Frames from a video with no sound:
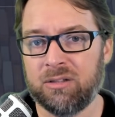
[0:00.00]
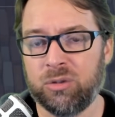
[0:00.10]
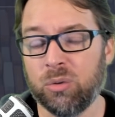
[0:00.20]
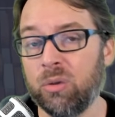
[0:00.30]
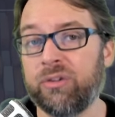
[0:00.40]

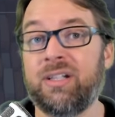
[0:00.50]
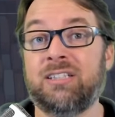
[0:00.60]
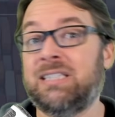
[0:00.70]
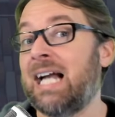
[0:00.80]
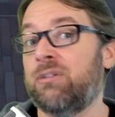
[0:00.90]
tools and the
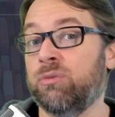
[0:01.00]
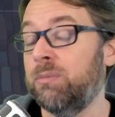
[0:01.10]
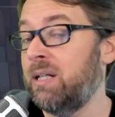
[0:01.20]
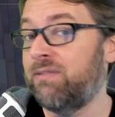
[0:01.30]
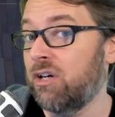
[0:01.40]
exact
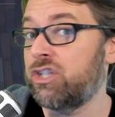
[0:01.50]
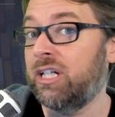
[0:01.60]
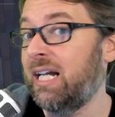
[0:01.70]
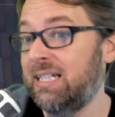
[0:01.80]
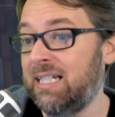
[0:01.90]
Ruby
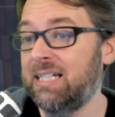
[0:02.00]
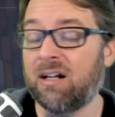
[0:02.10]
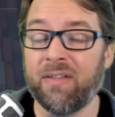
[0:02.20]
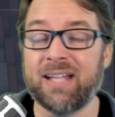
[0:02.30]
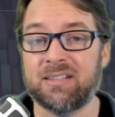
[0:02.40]
version I need and
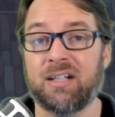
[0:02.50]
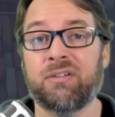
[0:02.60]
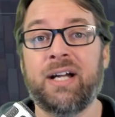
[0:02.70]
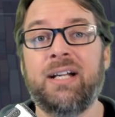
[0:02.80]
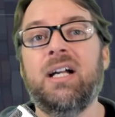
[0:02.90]
all that stuff,
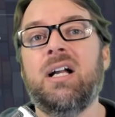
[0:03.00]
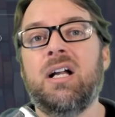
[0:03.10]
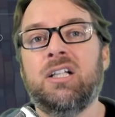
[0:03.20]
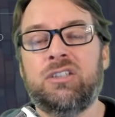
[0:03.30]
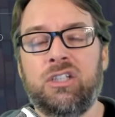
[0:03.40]
right?
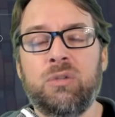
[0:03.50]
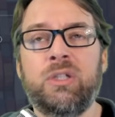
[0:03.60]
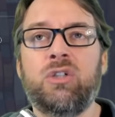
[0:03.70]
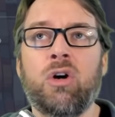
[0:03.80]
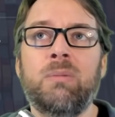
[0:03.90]
So you
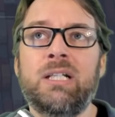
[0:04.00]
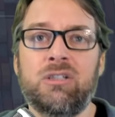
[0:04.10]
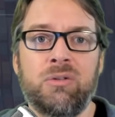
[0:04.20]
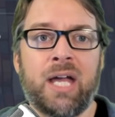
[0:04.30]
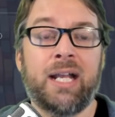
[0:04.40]
would normally
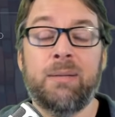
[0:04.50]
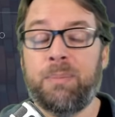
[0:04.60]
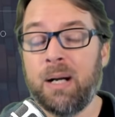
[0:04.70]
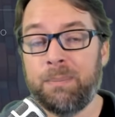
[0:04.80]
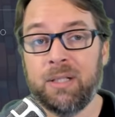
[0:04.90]
do that in
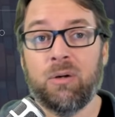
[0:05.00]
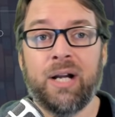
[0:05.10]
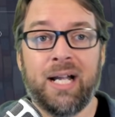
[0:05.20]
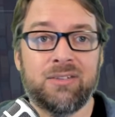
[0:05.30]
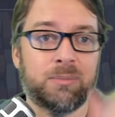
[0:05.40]
Puppet
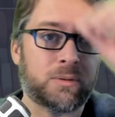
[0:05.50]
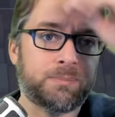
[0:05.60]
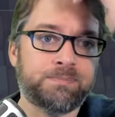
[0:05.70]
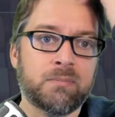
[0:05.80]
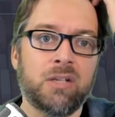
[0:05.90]
or Ansible.
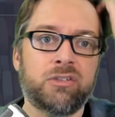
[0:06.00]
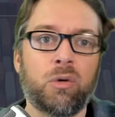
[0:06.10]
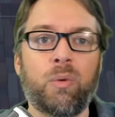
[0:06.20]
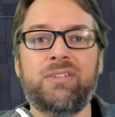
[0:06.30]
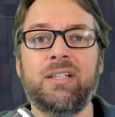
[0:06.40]
So
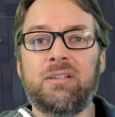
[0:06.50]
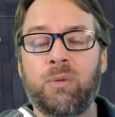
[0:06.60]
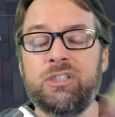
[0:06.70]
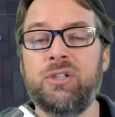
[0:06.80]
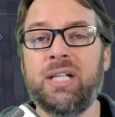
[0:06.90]

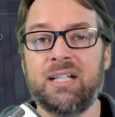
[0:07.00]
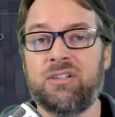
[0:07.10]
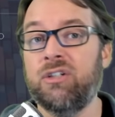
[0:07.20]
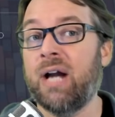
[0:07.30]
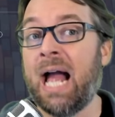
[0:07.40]
once you get
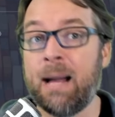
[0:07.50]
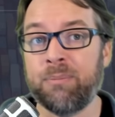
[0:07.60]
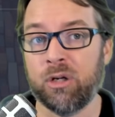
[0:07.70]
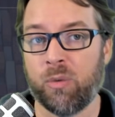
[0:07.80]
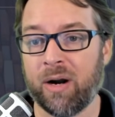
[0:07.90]
to your
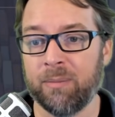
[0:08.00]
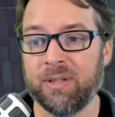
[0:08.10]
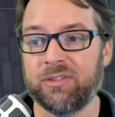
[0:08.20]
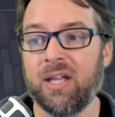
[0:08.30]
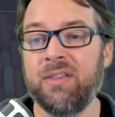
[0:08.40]
app
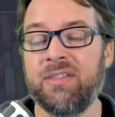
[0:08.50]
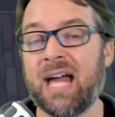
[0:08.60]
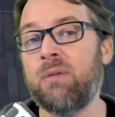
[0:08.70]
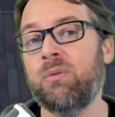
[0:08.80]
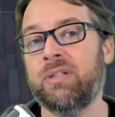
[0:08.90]
requirements,
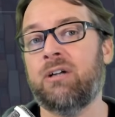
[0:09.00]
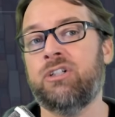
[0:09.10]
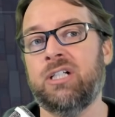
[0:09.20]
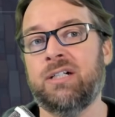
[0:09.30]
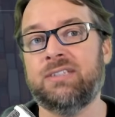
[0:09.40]
that will now
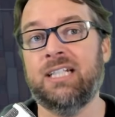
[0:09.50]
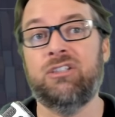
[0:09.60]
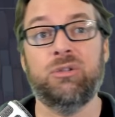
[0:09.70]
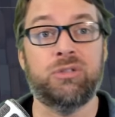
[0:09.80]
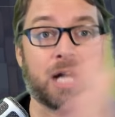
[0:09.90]
shift
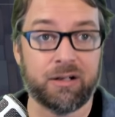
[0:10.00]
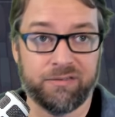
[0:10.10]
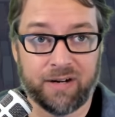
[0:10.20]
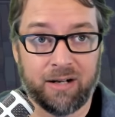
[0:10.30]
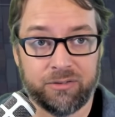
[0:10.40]
into Docker
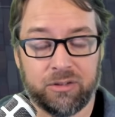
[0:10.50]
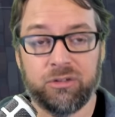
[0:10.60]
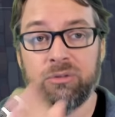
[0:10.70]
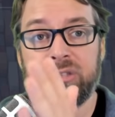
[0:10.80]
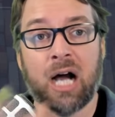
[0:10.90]
files.
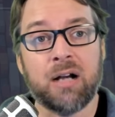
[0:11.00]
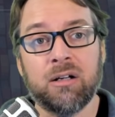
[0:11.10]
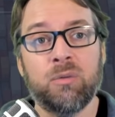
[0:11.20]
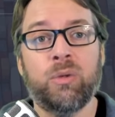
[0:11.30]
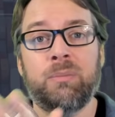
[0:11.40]
So
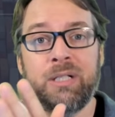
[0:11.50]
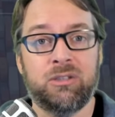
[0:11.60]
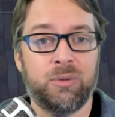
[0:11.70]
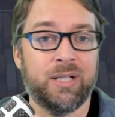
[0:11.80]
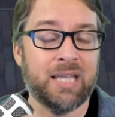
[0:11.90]
Docker will be
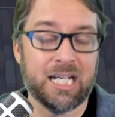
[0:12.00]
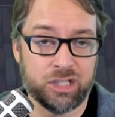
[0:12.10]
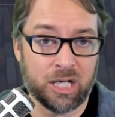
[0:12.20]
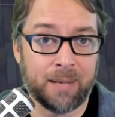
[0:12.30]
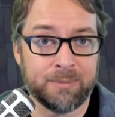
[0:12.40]
doing that
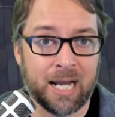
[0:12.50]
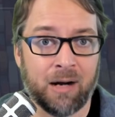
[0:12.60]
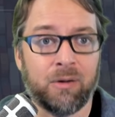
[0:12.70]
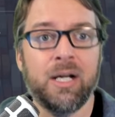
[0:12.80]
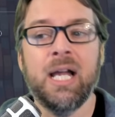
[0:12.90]
job
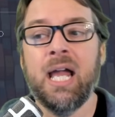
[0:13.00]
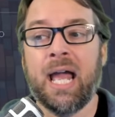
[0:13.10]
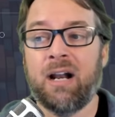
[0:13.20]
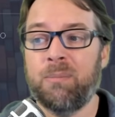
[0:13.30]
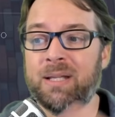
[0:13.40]
now,
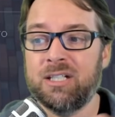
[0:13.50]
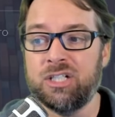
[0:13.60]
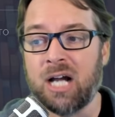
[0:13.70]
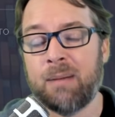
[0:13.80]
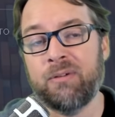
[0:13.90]
and it'll be the
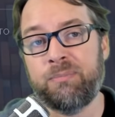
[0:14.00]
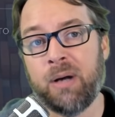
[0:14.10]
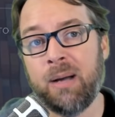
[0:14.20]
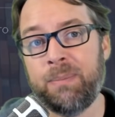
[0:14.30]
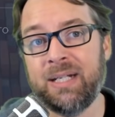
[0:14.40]
job of
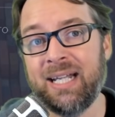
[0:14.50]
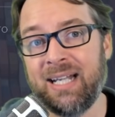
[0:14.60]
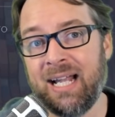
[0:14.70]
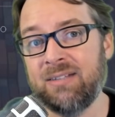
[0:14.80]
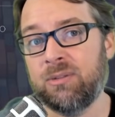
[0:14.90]
Puppet
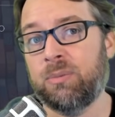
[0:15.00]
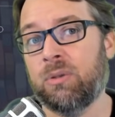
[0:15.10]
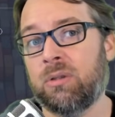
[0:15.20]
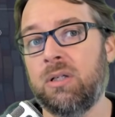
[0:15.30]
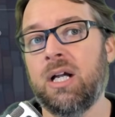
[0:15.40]
and
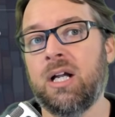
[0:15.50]
Ansible